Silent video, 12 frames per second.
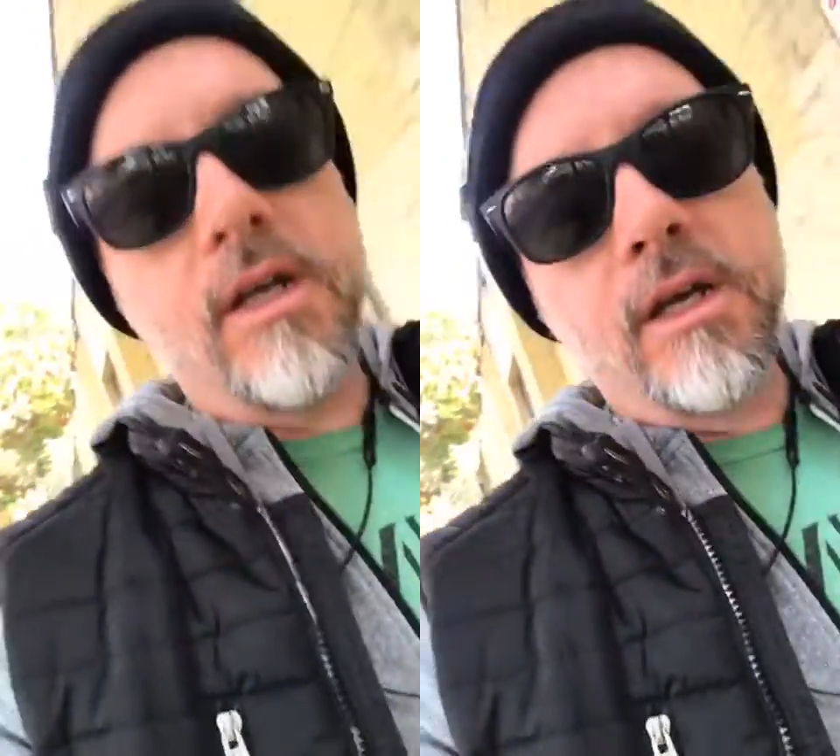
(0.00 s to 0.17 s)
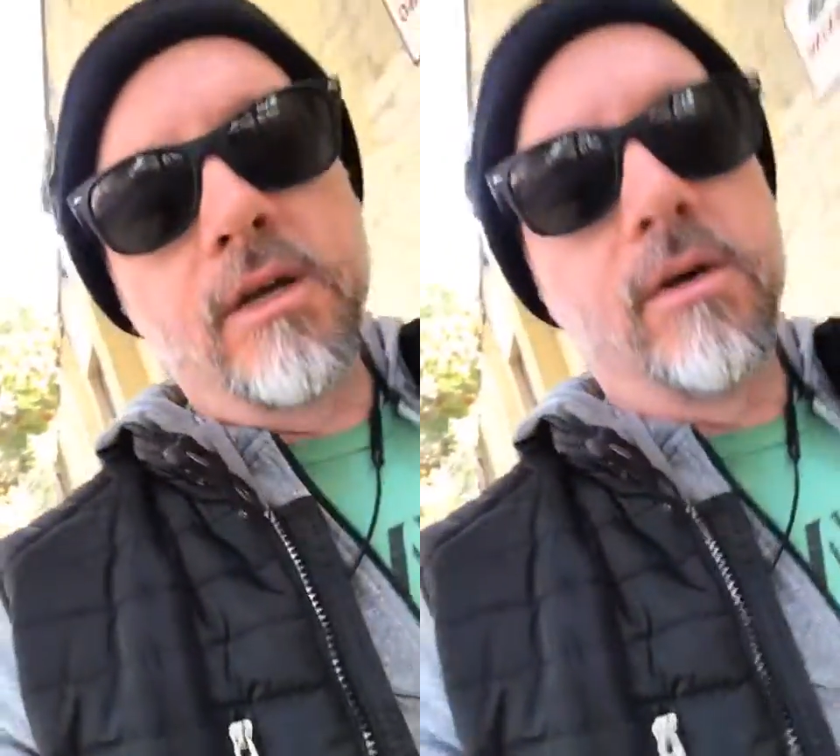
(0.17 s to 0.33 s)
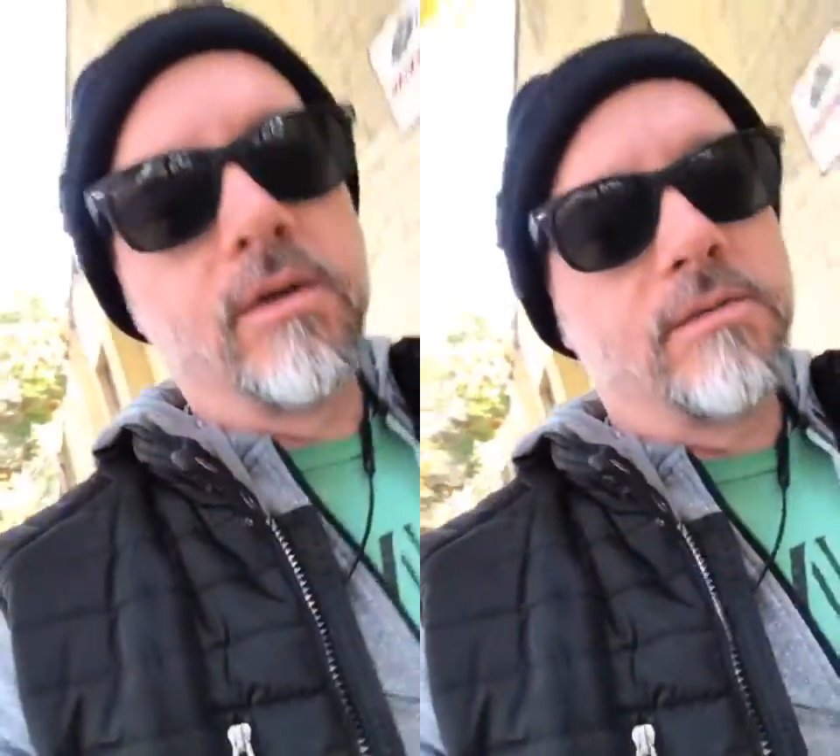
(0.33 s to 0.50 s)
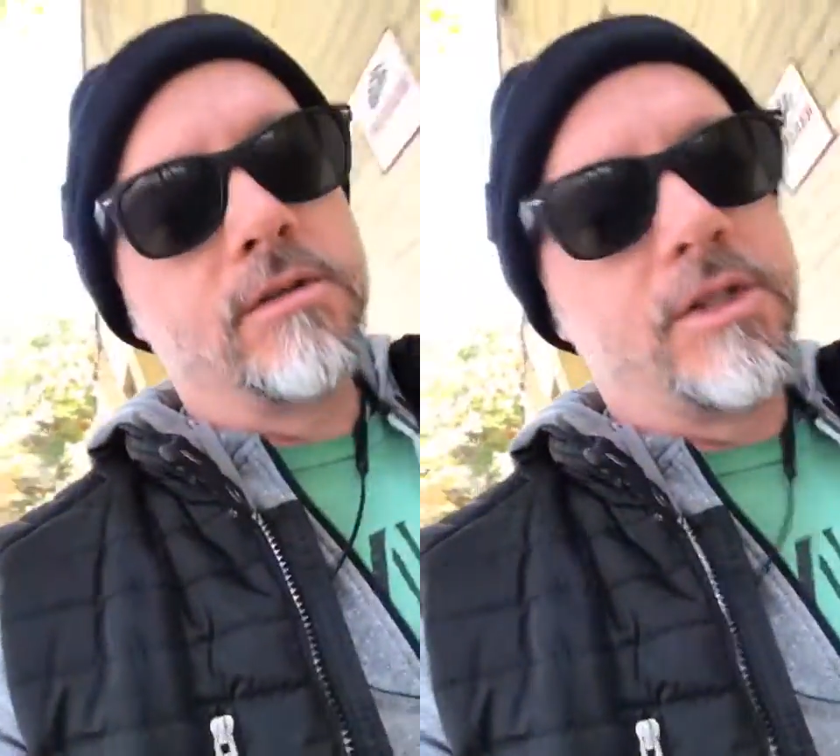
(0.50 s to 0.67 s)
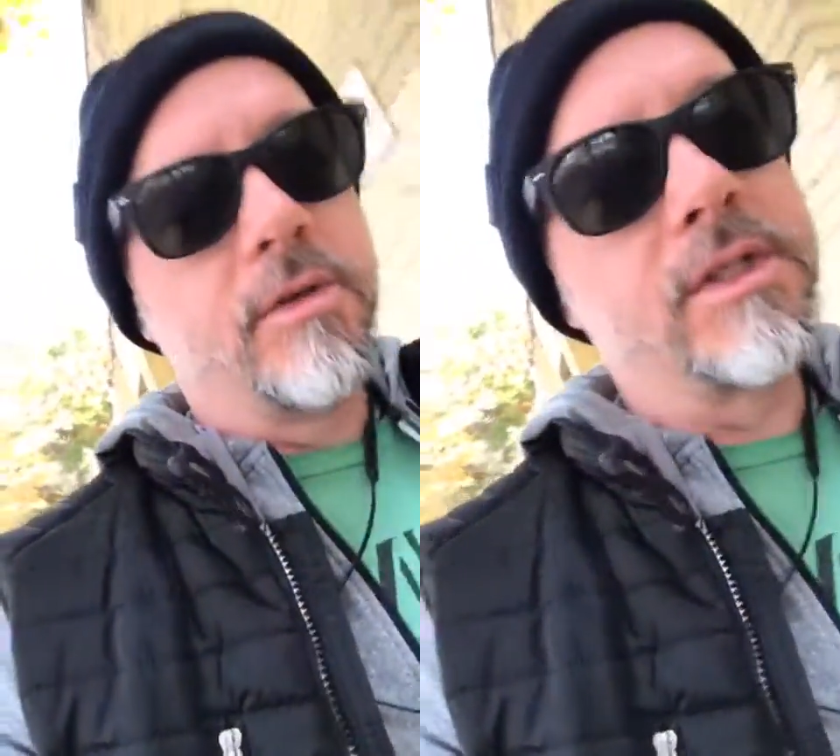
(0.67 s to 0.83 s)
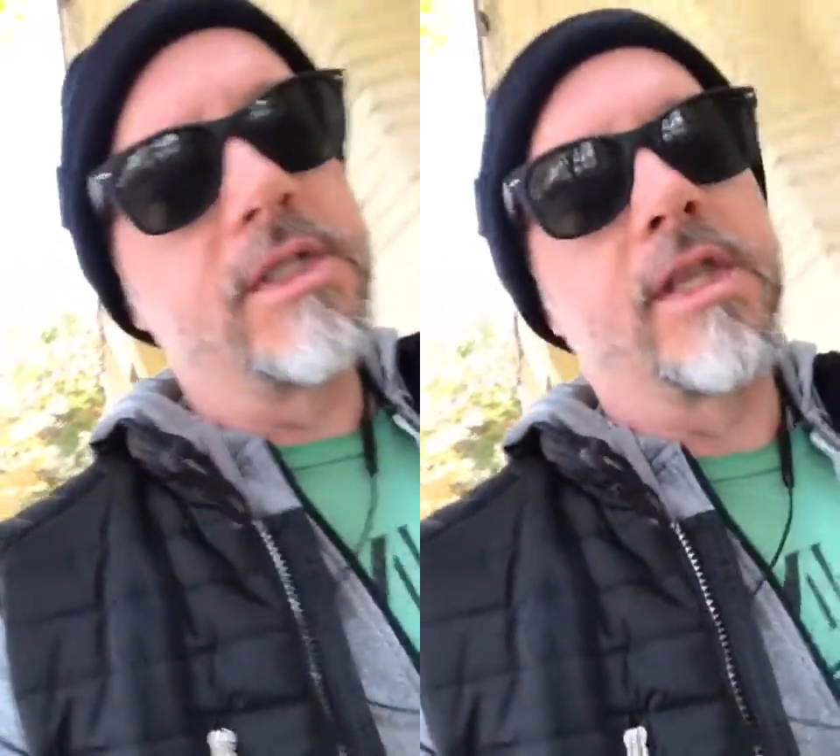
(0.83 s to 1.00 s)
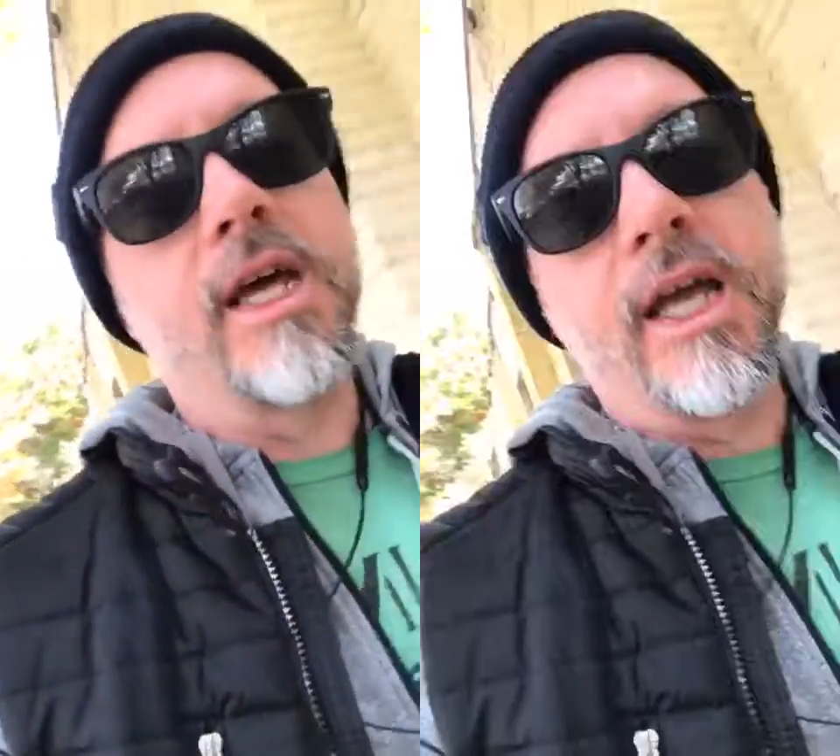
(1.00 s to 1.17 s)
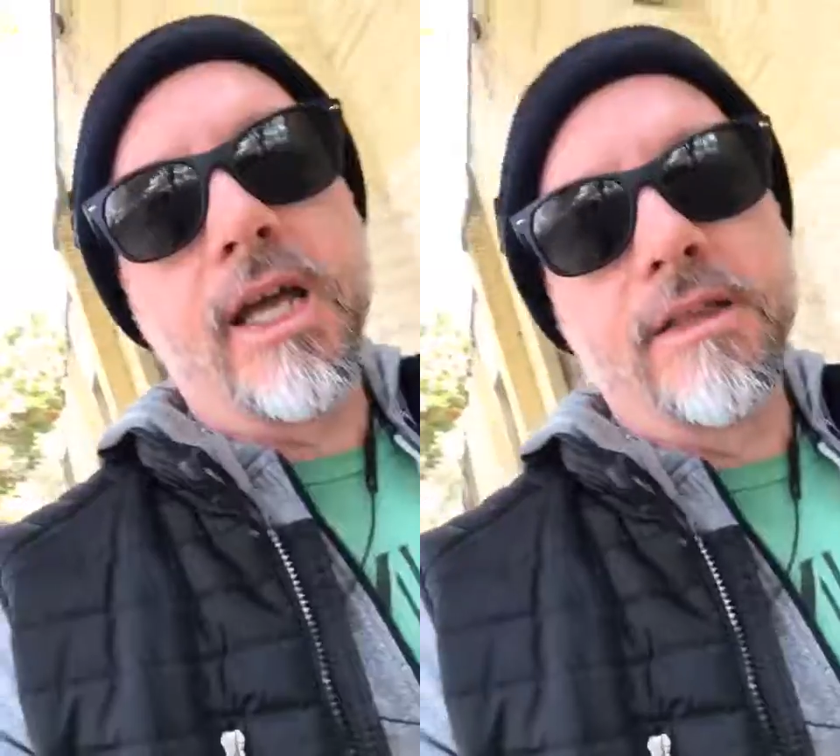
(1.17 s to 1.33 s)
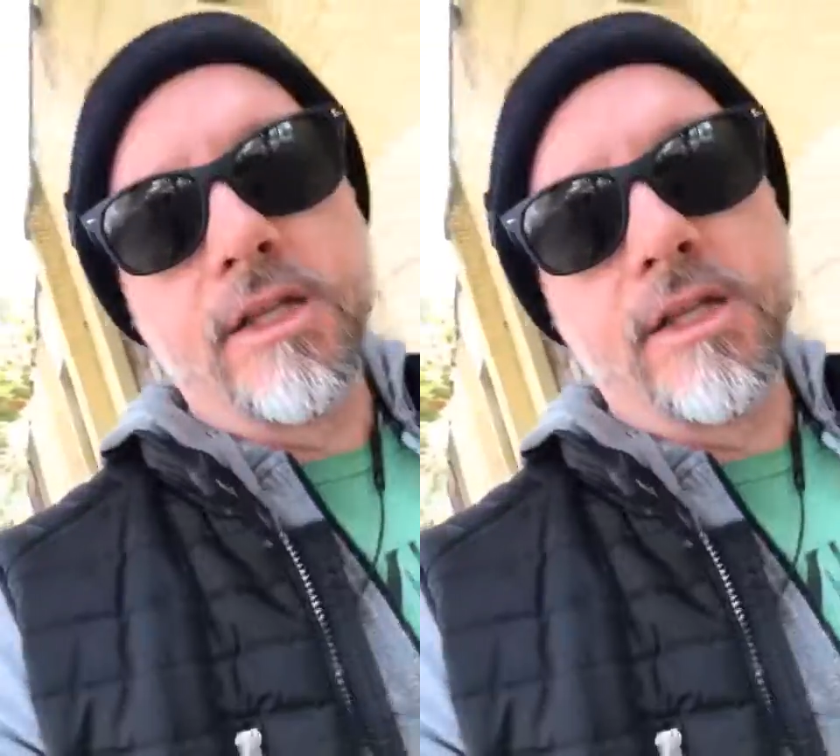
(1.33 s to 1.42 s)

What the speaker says: do its thing,